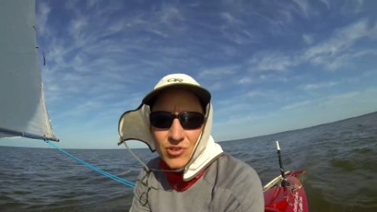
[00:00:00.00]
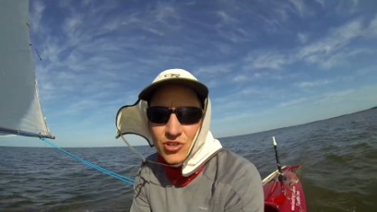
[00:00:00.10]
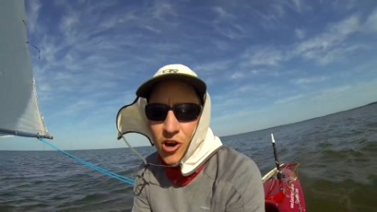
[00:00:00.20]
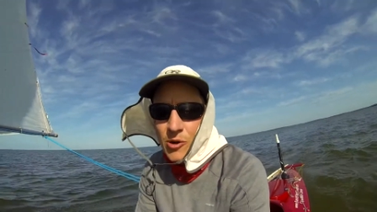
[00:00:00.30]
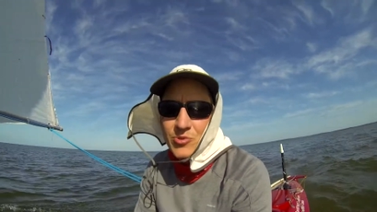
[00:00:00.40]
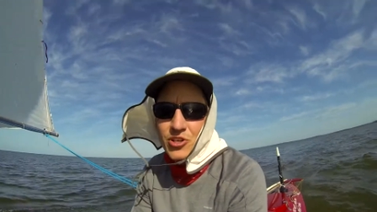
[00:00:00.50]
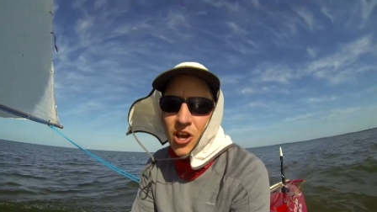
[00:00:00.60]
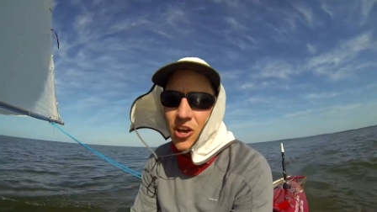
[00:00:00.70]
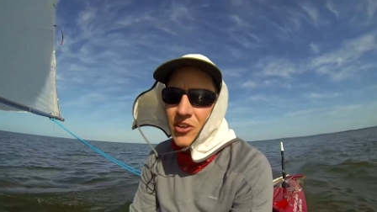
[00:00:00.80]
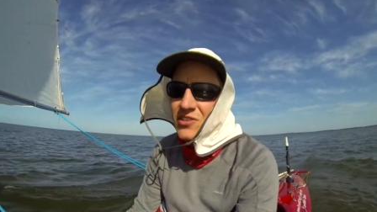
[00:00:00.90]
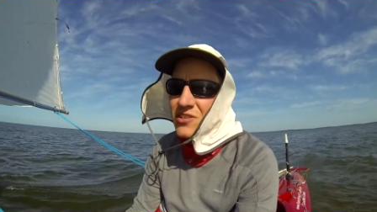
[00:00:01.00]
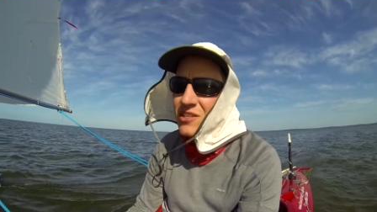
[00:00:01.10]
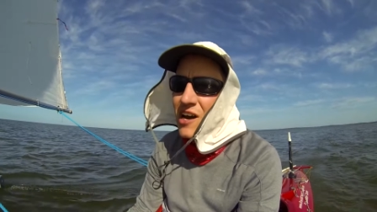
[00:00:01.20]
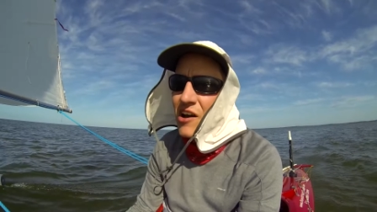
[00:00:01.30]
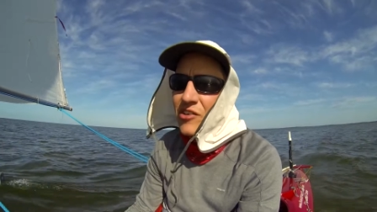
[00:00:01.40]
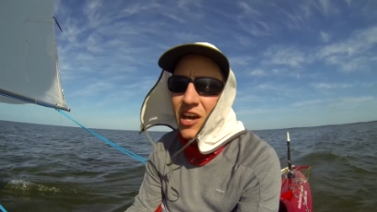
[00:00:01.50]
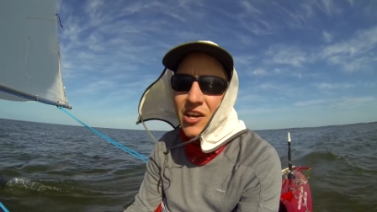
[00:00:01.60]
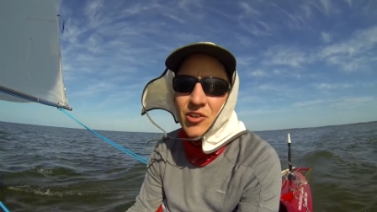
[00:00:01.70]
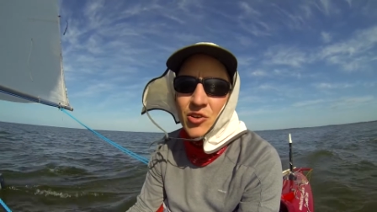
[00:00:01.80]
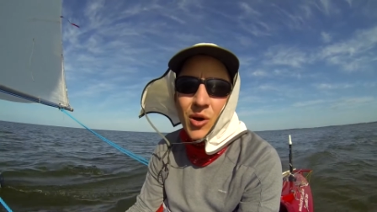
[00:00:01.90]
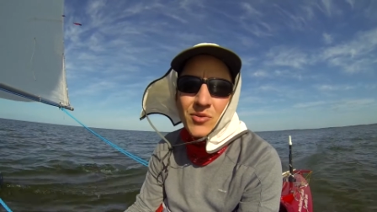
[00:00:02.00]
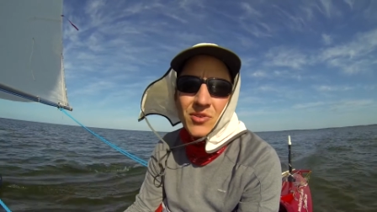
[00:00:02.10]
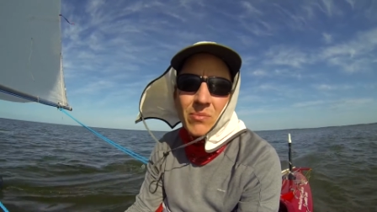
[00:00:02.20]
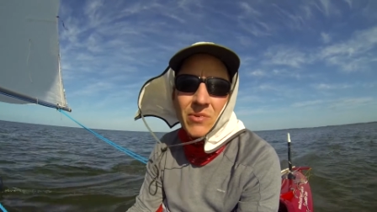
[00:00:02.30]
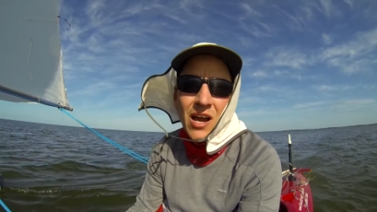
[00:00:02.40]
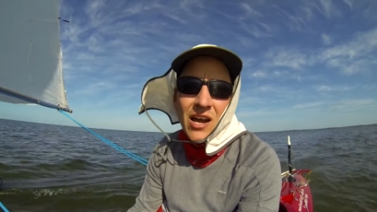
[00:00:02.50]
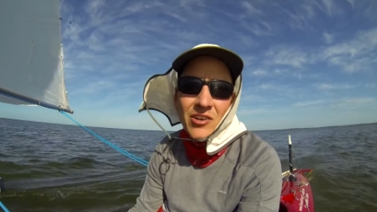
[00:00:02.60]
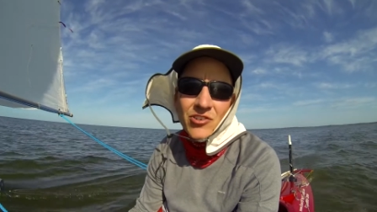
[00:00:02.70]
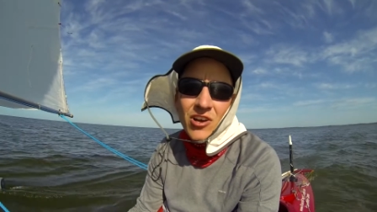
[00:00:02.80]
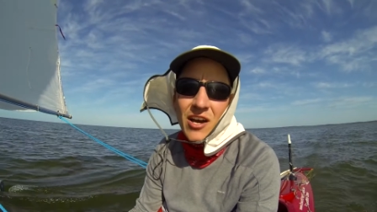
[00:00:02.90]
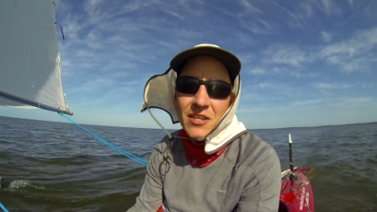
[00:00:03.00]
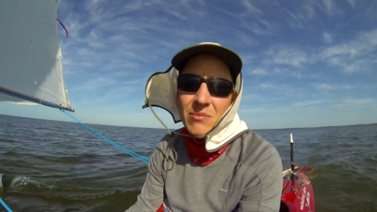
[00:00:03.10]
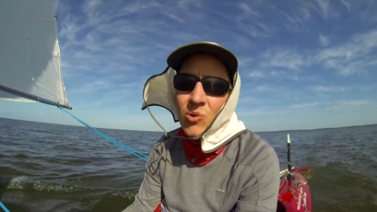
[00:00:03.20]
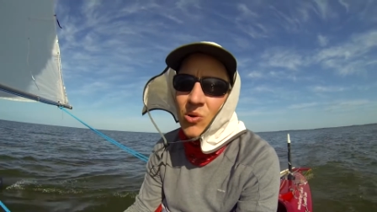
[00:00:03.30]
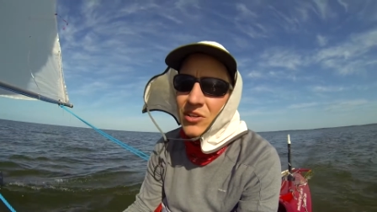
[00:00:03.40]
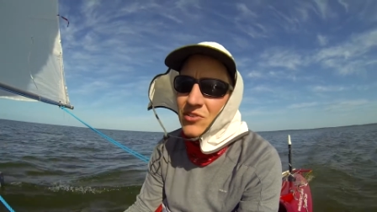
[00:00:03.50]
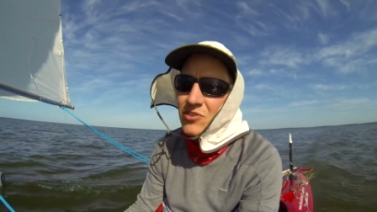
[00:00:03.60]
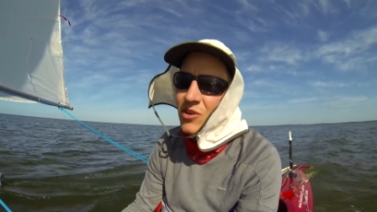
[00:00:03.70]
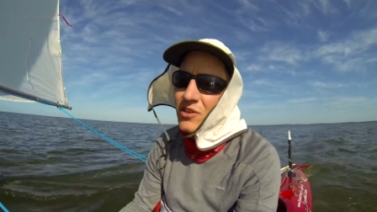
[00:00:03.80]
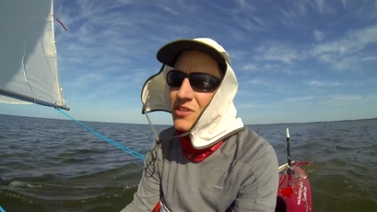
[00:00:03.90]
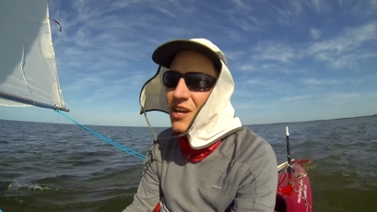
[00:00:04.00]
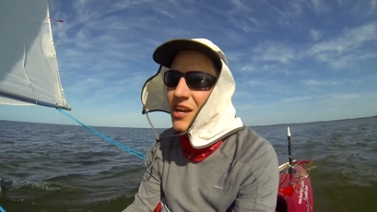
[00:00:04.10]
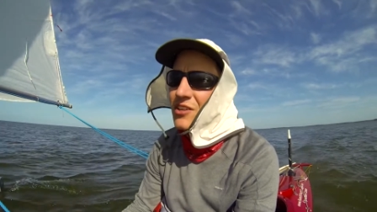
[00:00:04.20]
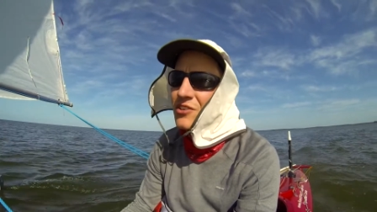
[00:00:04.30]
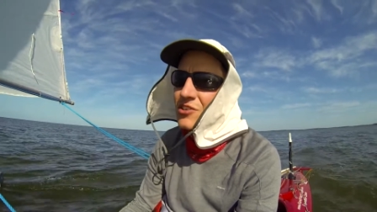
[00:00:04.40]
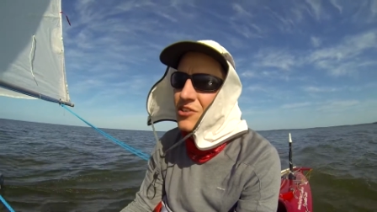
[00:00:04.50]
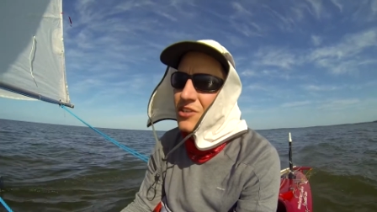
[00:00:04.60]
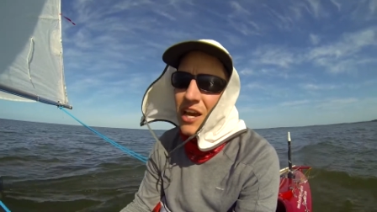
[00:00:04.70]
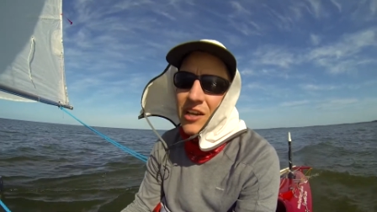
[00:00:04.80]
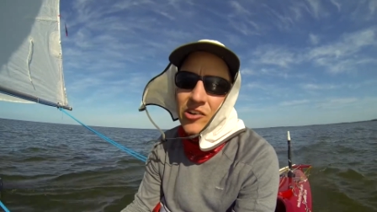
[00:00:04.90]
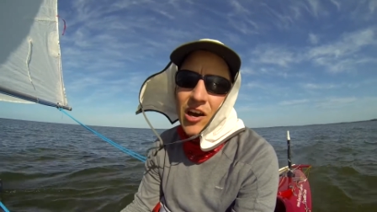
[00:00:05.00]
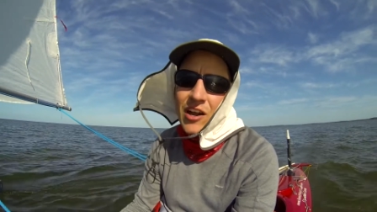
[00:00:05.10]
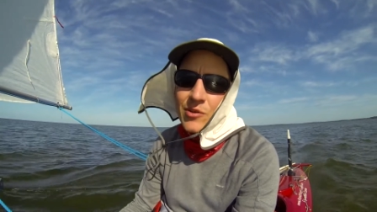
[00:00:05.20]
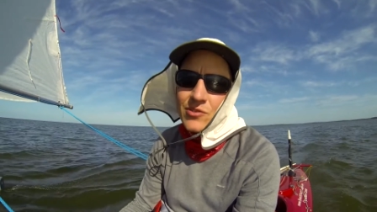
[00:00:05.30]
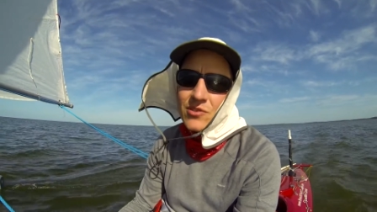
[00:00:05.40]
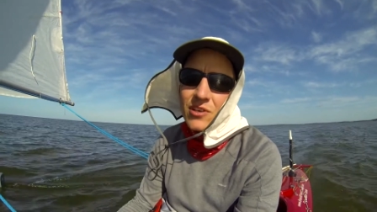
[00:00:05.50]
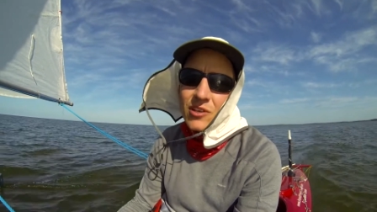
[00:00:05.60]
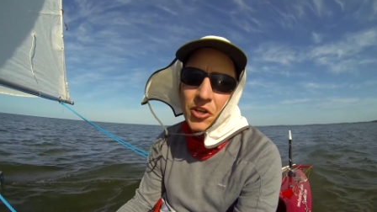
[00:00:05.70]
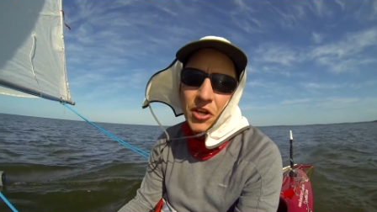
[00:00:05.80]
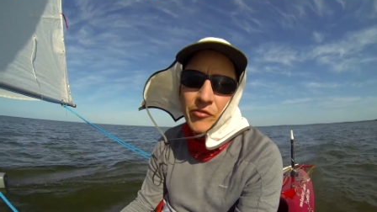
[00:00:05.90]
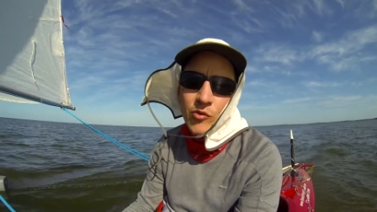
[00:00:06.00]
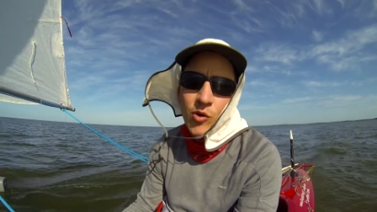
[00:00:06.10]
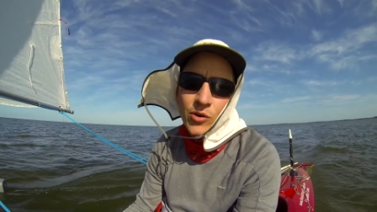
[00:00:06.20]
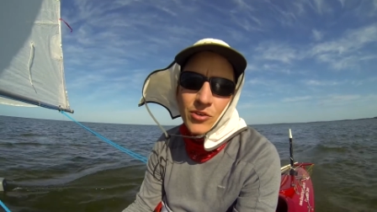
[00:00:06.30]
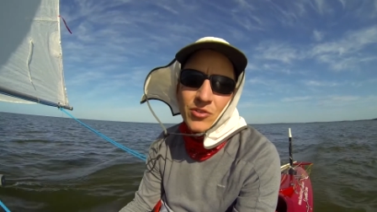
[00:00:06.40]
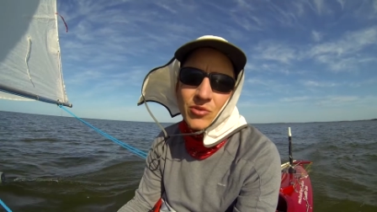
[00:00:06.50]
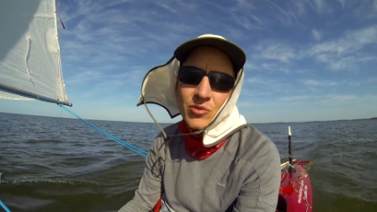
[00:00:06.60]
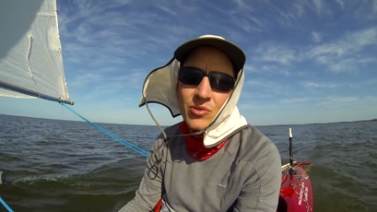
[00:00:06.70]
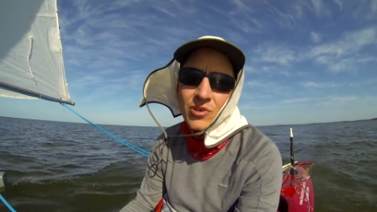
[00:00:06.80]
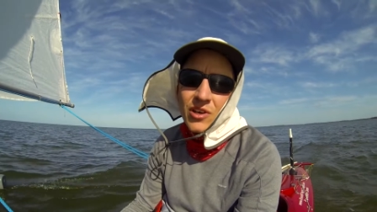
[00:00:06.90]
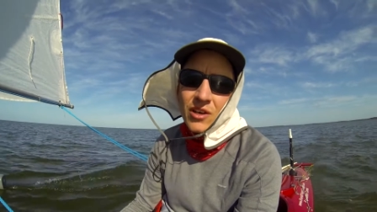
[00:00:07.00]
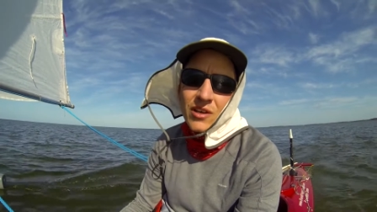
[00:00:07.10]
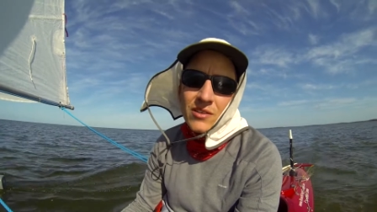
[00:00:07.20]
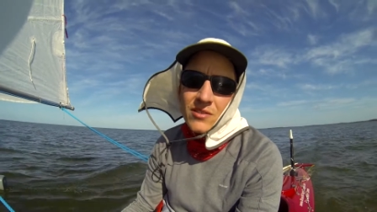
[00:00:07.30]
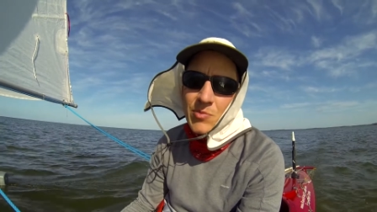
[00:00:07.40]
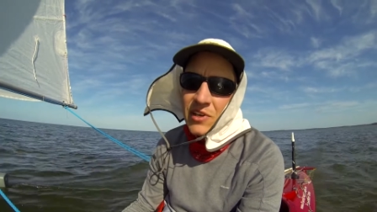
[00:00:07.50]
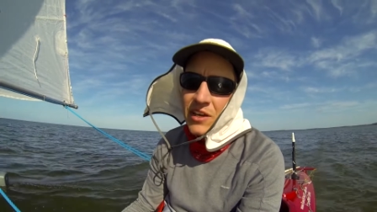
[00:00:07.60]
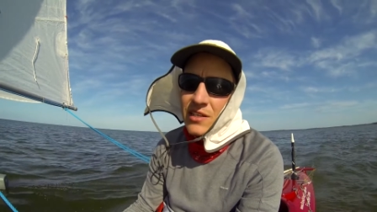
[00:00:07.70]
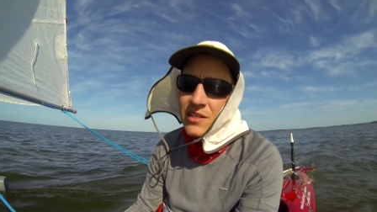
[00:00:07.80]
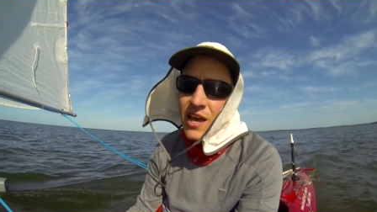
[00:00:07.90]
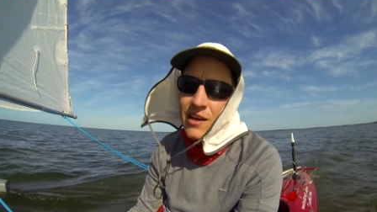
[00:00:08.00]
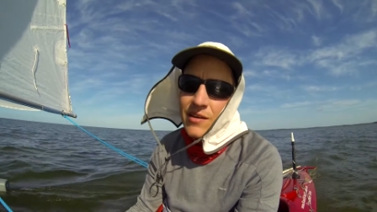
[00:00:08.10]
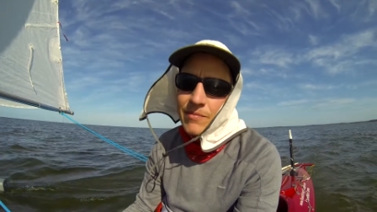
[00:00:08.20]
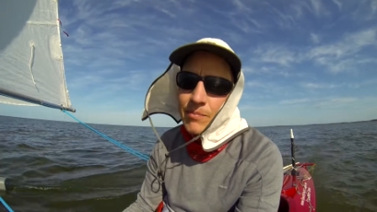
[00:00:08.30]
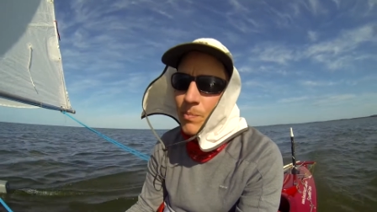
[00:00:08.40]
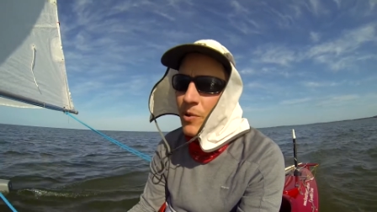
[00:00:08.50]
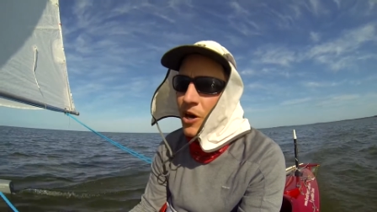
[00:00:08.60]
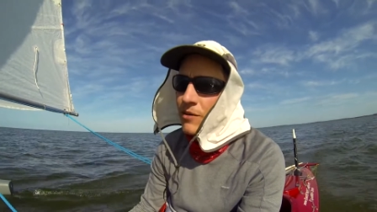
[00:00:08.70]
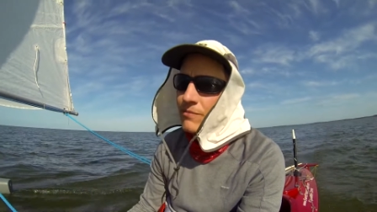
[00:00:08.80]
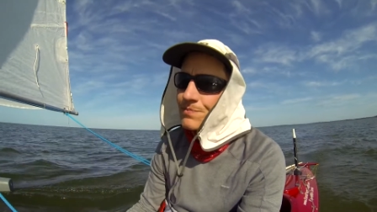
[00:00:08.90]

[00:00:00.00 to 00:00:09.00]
sharp shells and stuff, and I knew I was going to be high and dry in the morning, so I decided to just anchor out. I was looking forward to sleeping in a tent, but